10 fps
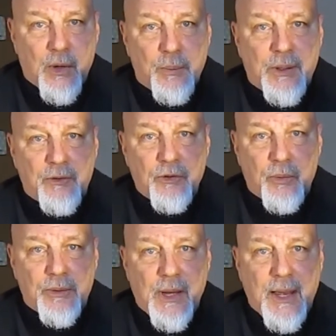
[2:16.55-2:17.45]
punches
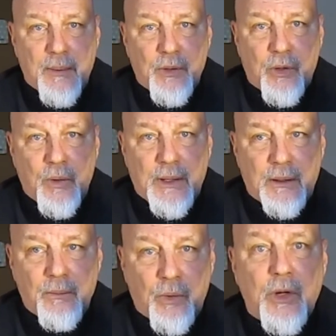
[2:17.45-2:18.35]
with the hammer
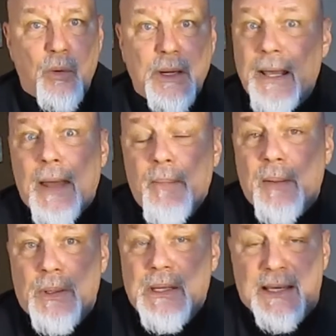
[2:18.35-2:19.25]
more quickly, and
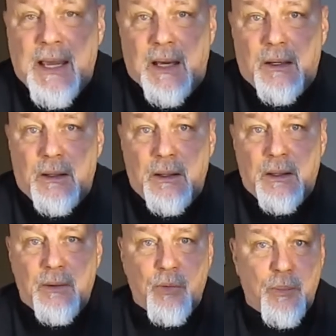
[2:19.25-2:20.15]
maybe he can,
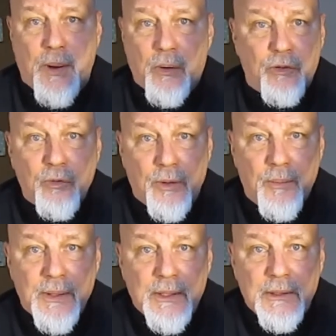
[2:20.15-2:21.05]
and more power to him.